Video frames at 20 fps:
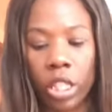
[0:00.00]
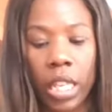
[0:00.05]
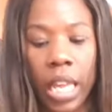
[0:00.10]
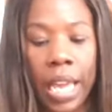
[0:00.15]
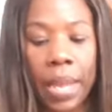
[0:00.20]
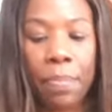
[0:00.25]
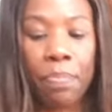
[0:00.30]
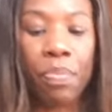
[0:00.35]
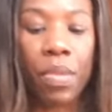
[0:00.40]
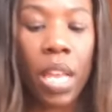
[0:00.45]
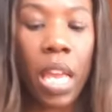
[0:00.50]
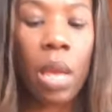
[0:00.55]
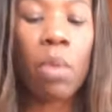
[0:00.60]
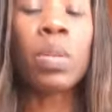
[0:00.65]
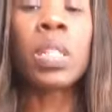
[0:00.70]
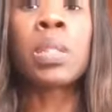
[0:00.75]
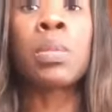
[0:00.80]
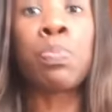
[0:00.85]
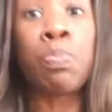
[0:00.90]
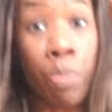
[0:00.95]
Like it
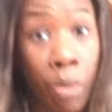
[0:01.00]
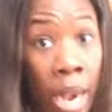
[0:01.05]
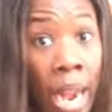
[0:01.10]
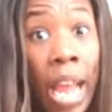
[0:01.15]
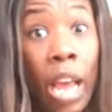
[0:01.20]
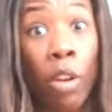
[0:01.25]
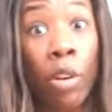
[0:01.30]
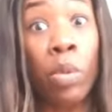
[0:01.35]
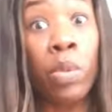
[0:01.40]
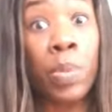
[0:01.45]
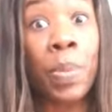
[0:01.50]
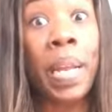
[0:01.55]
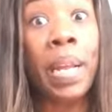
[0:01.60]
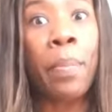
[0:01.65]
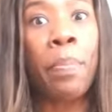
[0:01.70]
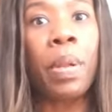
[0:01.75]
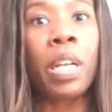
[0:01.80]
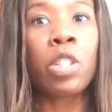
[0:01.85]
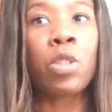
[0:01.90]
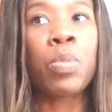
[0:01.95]
was brown. It was my
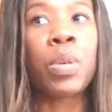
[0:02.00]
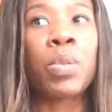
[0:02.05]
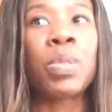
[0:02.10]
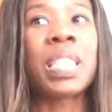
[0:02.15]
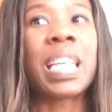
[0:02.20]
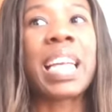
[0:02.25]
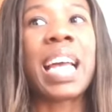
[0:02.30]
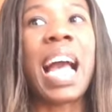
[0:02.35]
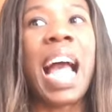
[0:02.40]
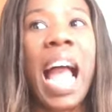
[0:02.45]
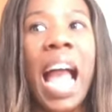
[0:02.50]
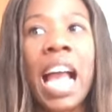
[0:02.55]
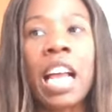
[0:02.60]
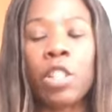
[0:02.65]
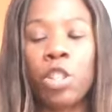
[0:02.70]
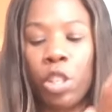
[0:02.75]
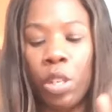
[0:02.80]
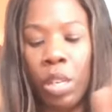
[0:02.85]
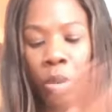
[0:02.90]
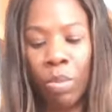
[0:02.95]
complexion, but it was like an ashy.